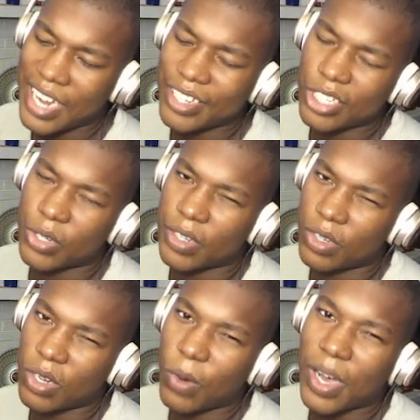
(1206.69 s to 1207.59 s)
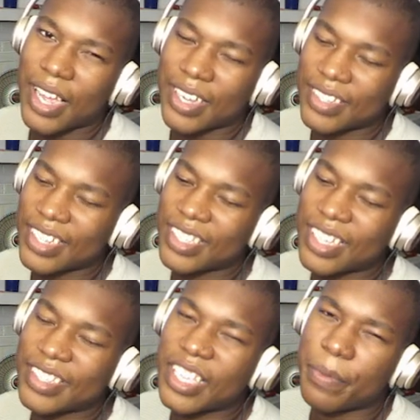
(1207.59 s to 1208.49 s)
I disagree. You know why? Because
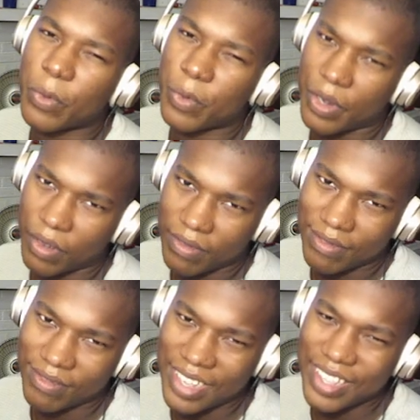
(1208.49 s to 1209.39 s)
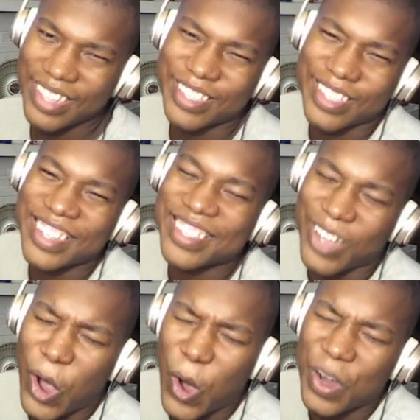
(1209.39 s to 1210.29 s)
let's let's keep it real. Let, let's
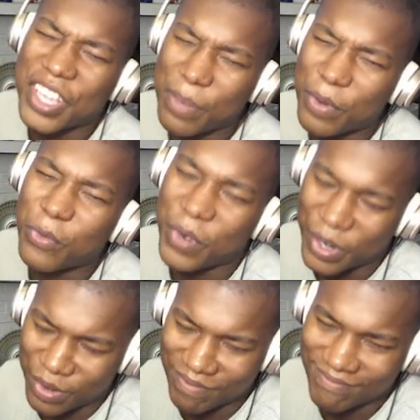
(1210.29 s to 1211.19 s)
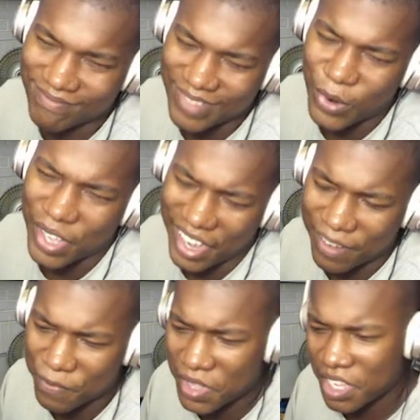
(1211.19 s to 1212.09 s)
let's all keep it real,
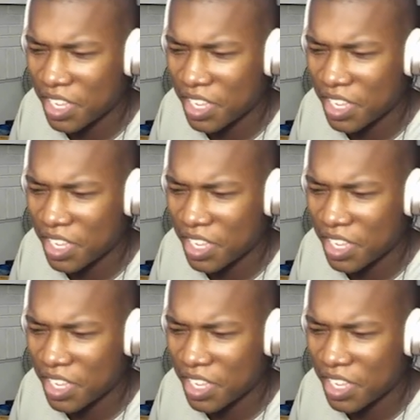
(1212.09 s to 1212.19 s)
okay?